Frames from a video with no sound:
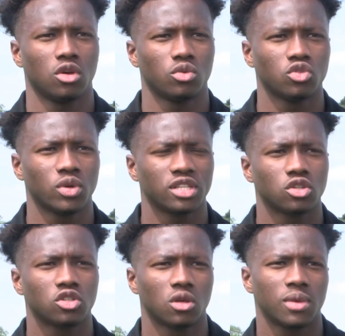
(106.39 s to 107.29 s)
was always
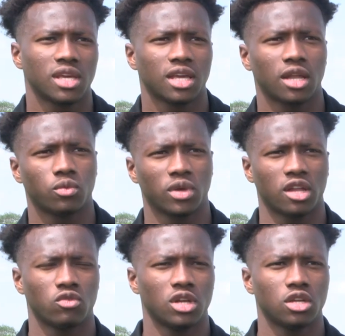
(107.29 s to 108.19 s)
good to me. Had, we
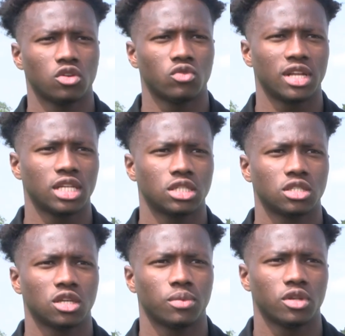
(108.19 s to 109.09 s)
had a really good relationship.